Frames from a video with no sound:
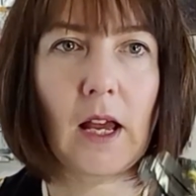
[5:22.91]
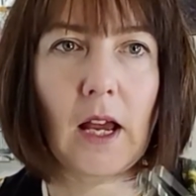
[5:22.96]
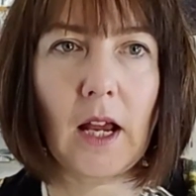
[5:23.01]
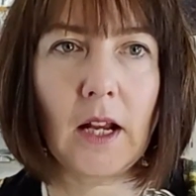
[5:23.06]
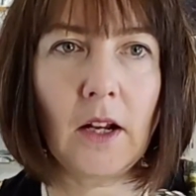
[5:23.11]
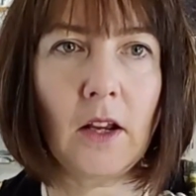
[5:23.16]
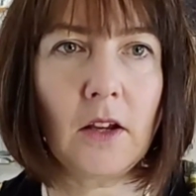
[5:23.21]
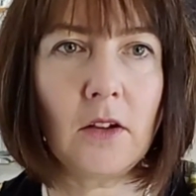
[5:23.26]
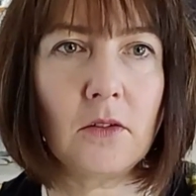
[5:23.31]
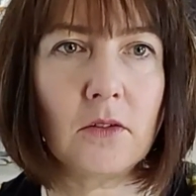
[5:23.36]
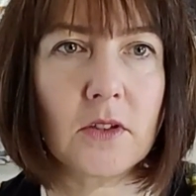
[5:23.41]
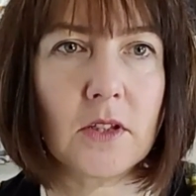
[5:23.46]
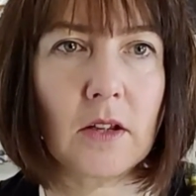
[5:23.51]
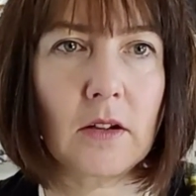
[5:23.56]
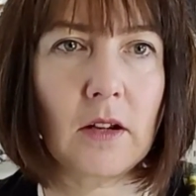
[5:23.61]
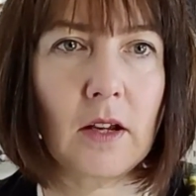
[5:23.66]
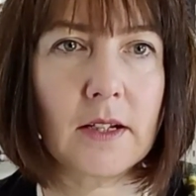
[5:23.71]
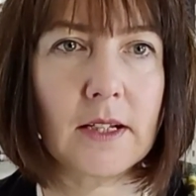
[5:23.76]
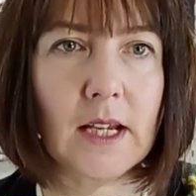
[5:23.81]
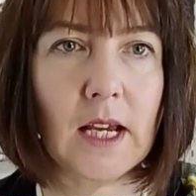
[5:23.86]
And I also
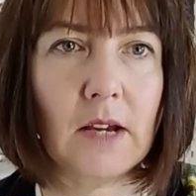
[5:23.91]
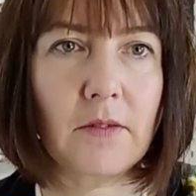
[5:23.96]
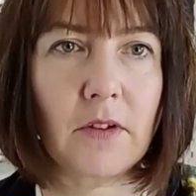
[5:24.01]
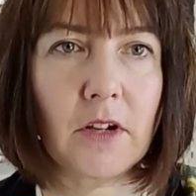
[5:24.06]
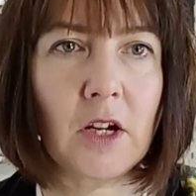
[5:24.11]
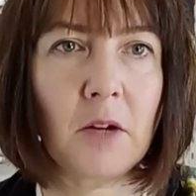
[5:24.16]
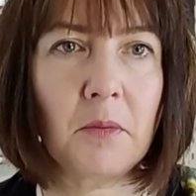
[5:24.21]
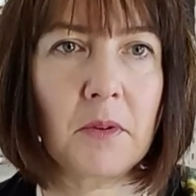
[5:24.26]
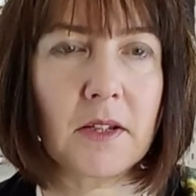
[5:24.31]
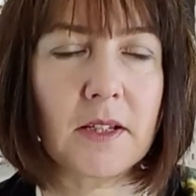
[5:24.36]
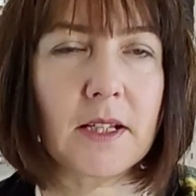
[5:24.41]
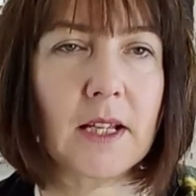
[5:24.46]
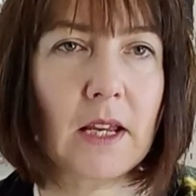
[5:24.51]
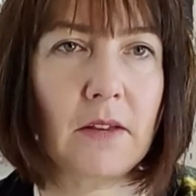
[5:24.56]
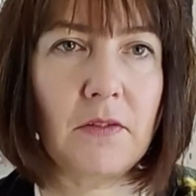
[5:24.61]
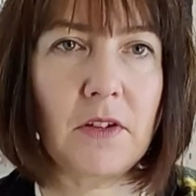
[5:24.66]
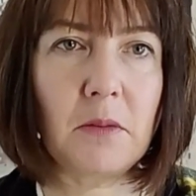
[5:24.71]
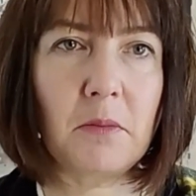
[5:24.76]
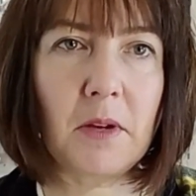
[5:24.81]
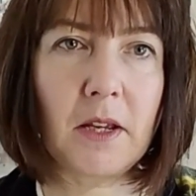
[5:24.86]
like to have a couple of
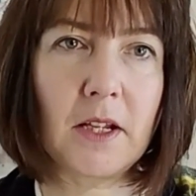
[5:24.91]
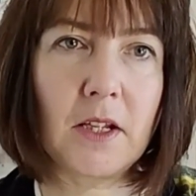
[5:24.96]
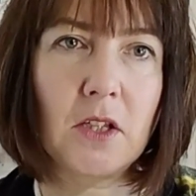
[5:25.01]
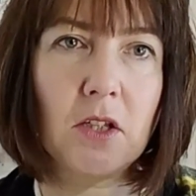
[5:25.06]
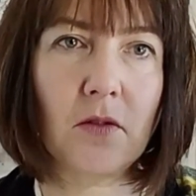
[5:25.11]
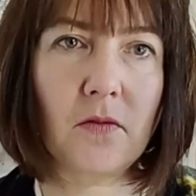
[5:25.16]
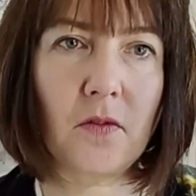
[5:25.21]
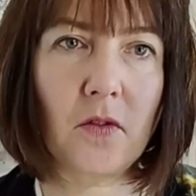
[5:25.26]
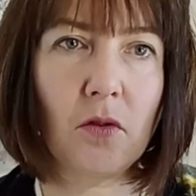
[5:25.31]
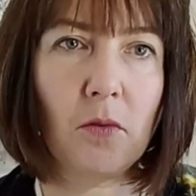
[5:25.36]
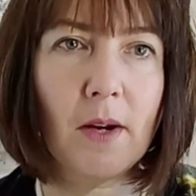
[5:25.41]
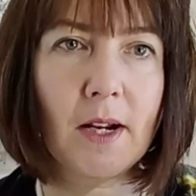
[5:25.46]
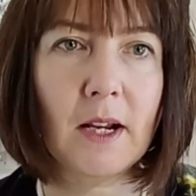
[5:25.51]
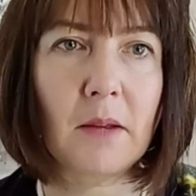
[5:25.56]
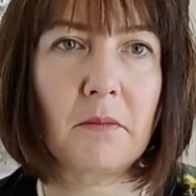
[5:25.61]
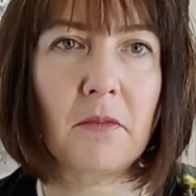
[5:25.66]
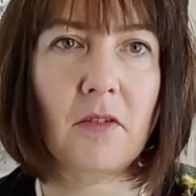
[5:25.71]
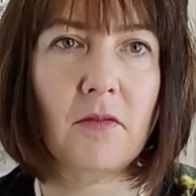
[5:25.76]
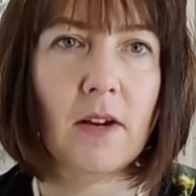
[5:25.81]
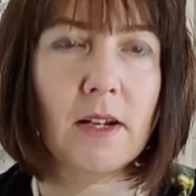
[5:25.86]
safety pins for when
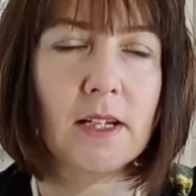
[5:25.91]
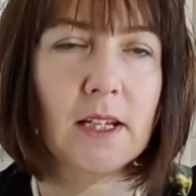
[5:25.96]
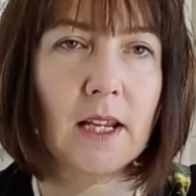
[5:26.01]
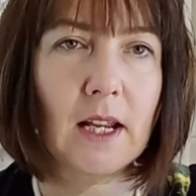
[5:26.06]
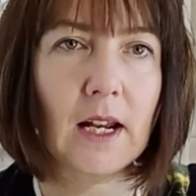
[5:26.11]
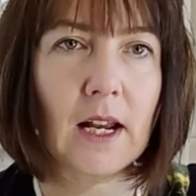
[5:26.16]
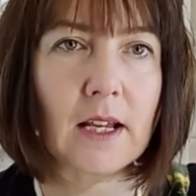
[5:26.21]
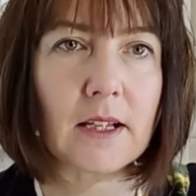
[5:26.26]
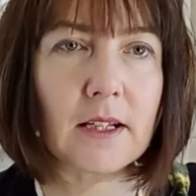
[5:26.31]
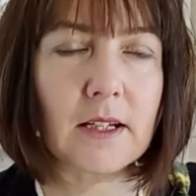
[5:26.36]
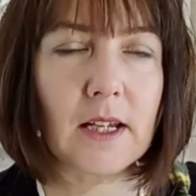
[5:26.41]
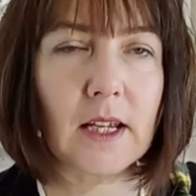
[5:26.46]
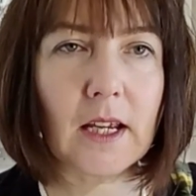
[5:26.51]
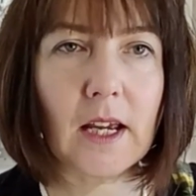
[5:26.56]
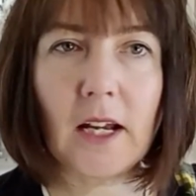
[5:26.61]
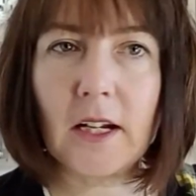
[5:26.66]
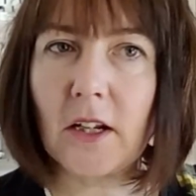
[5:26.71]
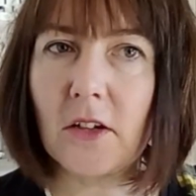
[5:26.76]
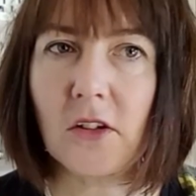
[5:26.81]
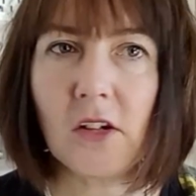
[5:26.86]
I'm threading elastic
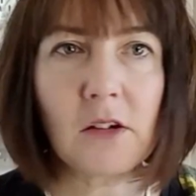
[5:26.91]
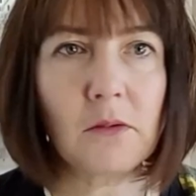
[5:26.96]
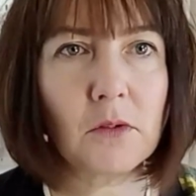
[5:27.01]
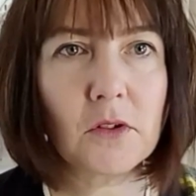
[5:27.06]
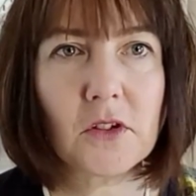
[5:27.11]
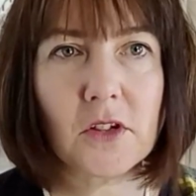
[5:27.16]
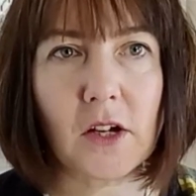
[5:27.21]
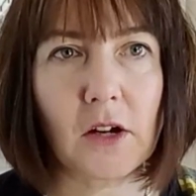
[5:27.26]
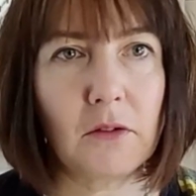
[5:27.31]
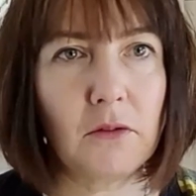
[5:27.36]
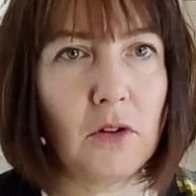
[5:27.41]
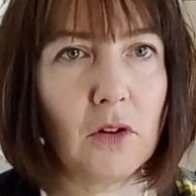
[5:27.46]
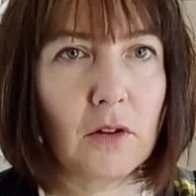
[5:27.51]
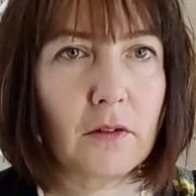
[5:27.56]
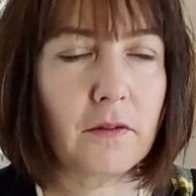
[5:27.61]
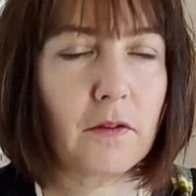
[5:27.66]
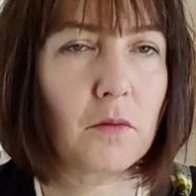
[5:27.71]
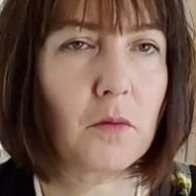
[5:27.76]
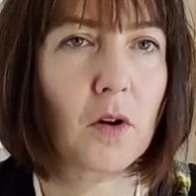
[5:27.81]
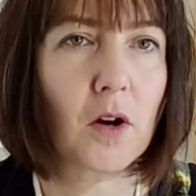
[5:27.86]
and I don't want to go and look
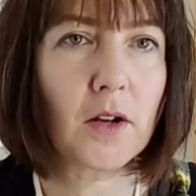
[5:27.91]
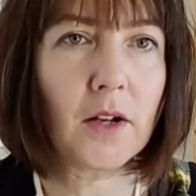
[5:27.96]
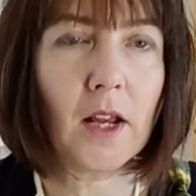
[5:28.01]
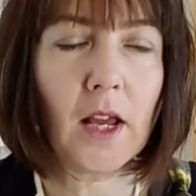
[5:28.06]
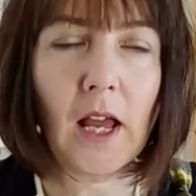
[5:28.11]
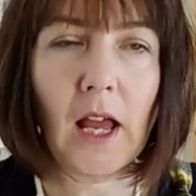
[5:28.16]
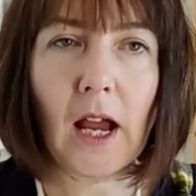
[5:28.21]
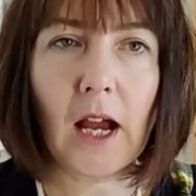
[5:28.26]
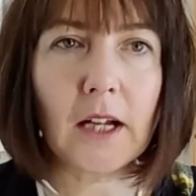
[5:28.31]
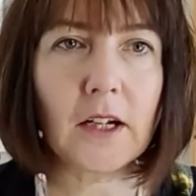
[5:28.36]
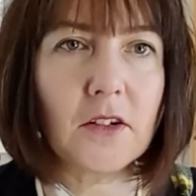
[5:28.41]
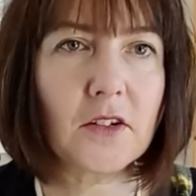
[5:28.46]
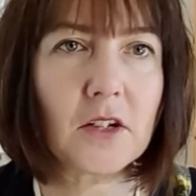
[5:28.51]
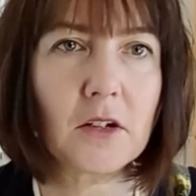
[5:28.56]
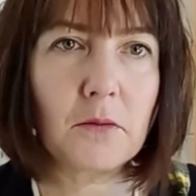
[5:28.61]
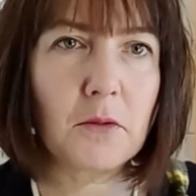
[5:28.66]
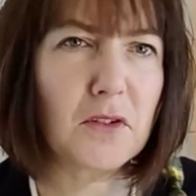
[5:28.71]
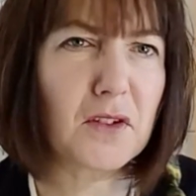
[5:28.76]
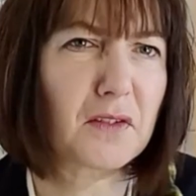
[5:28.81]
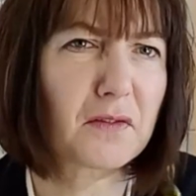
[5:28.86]
for one, and I
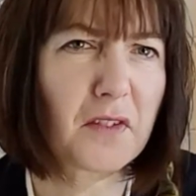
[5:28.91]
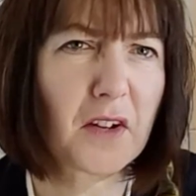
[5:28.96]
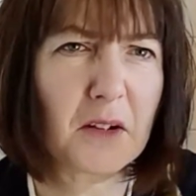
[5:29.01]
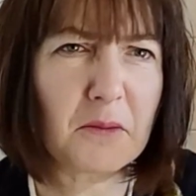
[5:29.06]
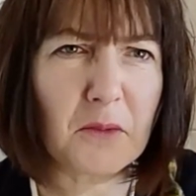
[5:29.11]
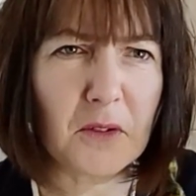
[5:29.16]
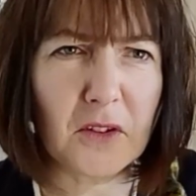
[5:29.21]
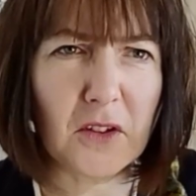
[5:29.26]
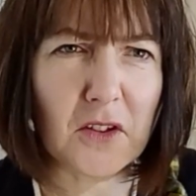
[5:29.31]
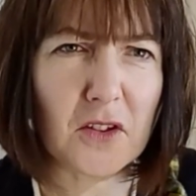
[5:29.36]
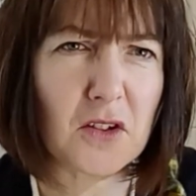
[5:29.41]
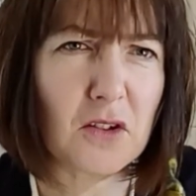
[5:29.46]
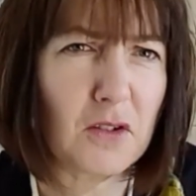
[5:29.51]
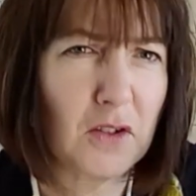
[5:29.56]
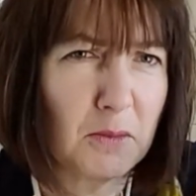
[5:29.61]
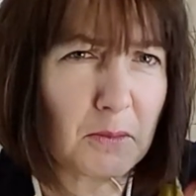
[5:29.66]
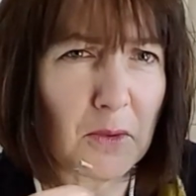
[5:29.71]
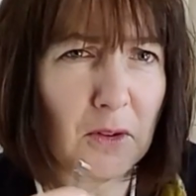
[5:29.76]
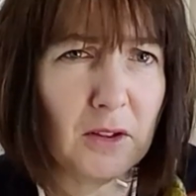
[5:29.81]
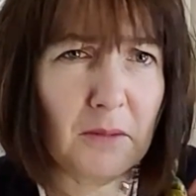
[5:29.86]
don't want to find one that's too
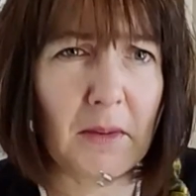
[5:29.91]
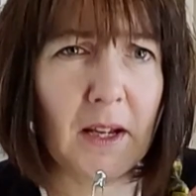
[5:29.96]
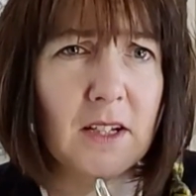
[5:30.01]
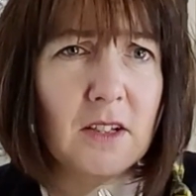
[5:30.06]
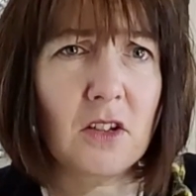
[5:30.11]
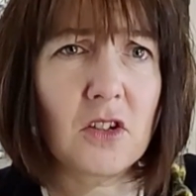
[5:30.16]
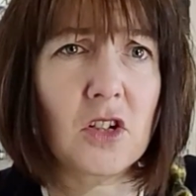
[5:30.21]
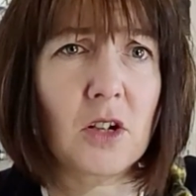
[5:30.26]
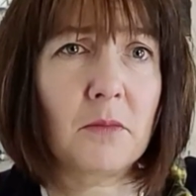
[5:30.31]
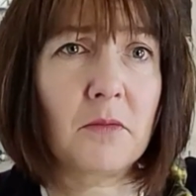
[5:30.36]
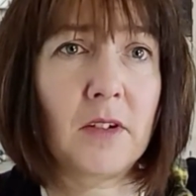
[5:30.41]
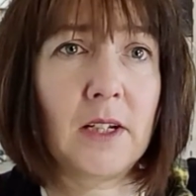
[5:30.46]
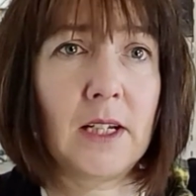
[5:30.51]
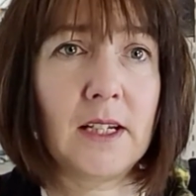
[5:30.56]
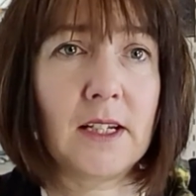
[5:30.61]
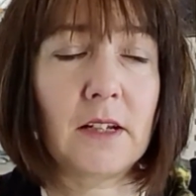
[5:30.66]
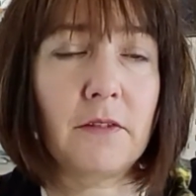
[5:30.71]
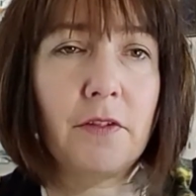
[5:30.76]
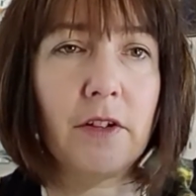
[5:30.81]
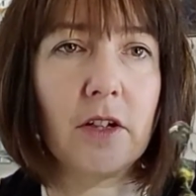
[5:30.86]
small that makes the job really
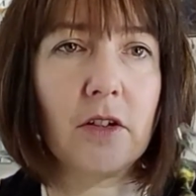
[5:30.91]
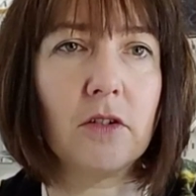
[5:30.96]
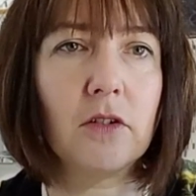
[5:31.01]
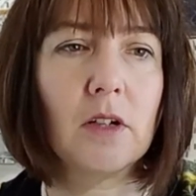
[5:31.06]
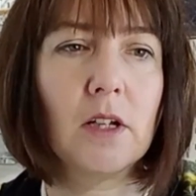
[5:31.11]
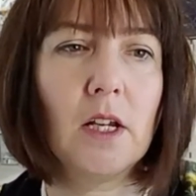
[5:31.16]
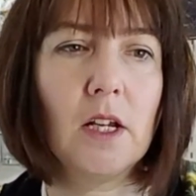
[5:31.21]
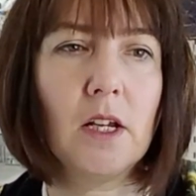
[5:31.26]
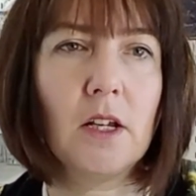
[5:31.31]
difficult.